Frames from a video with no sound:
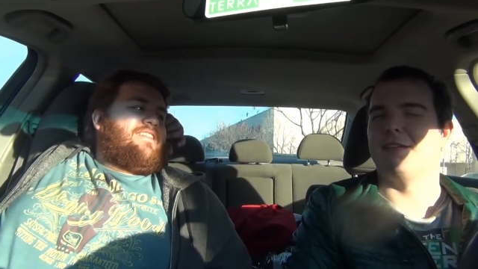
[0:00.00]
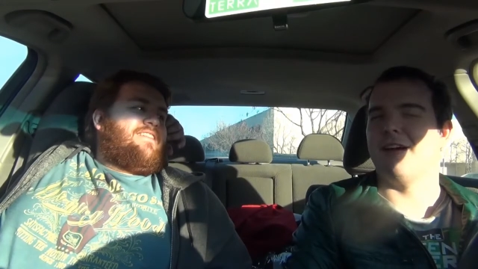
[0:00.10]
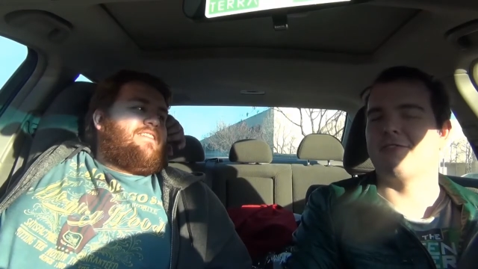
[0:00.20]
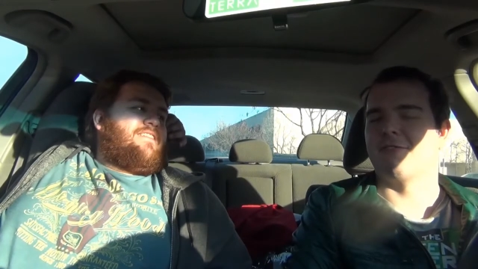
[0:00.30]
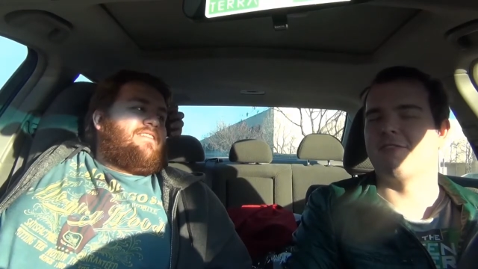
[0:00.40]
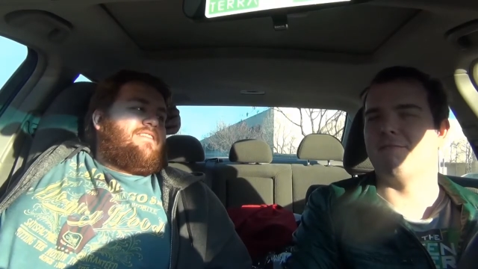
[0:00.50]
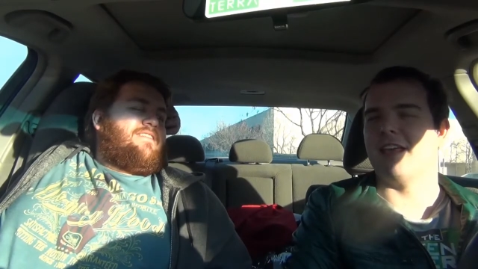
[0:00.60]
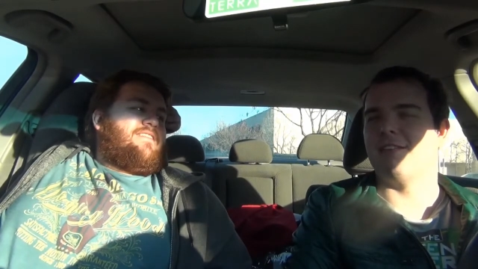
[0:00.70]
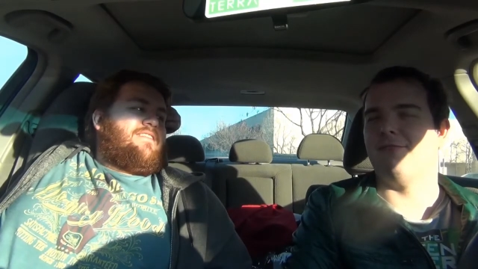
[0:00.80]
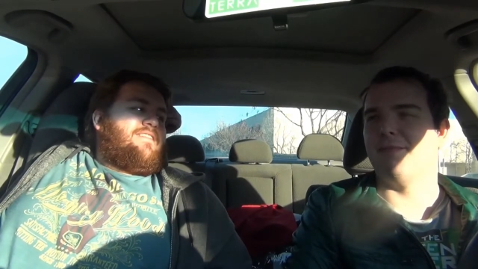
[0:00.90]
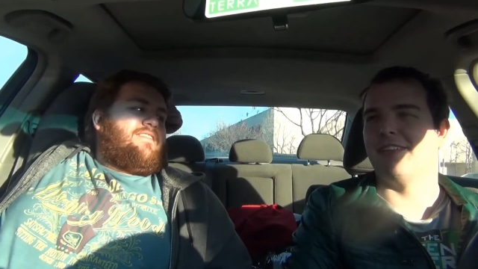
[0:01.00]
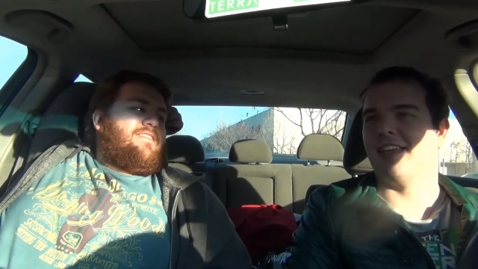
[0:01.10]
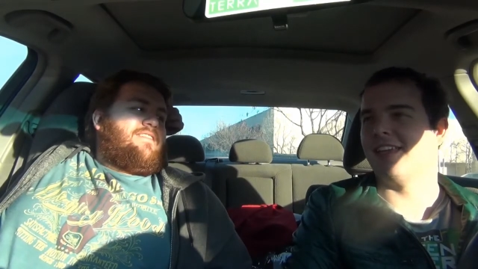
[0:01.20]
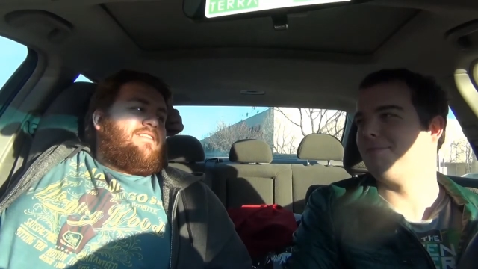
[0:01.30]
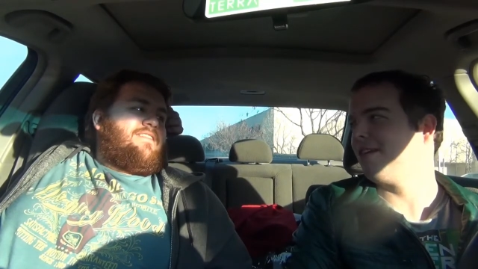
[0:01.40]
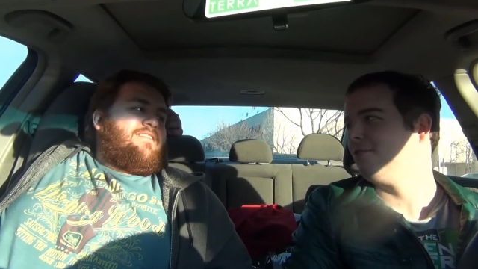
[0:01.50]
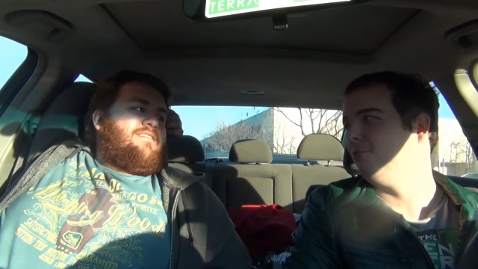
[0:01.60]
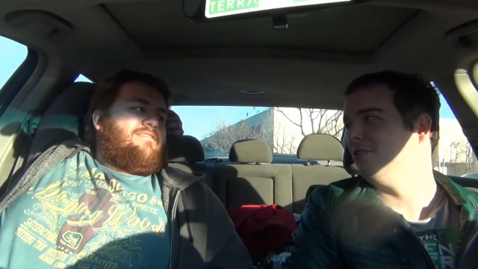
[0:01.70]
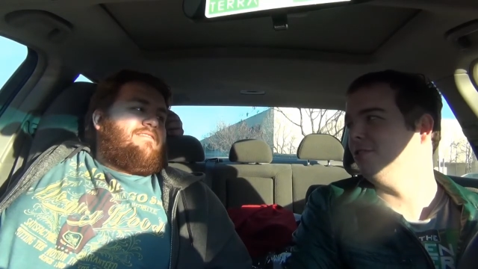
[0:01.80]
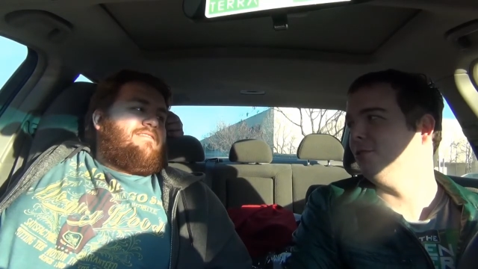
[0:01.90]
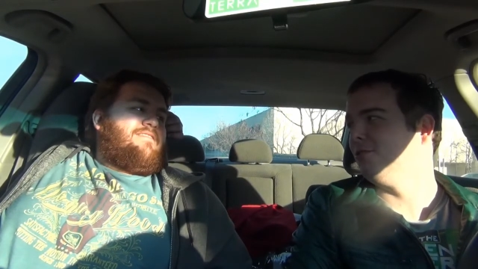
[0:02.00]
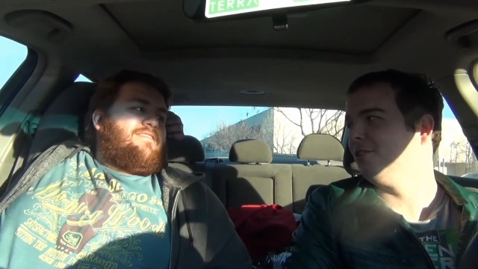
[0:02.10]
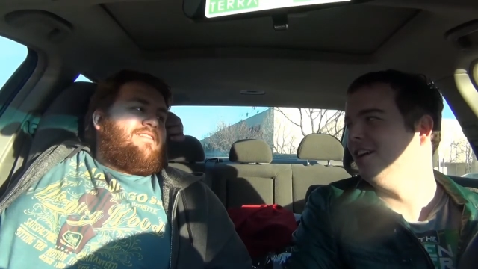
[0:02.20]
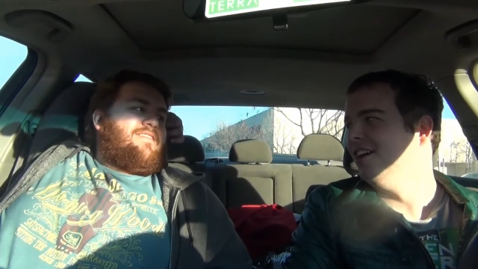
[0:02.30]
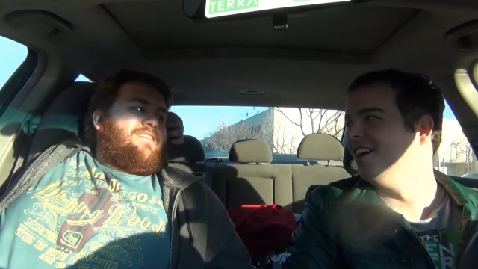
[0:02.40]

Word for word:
Speaker 1: they master space flight, but they can't get past a wooden door?